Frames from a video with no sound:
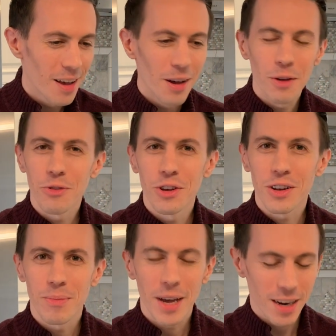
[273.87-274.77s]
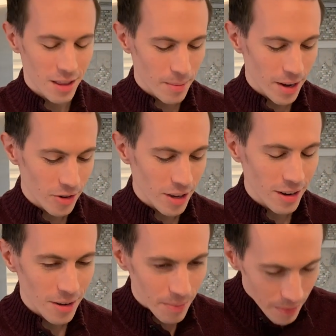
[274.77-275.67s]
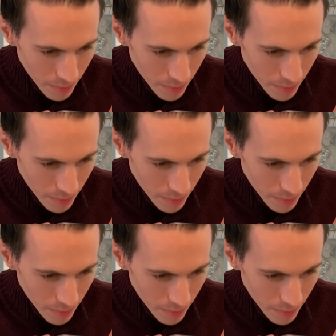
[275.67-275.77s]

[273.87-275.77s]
I feel like I'm back at the Magic Kingdom.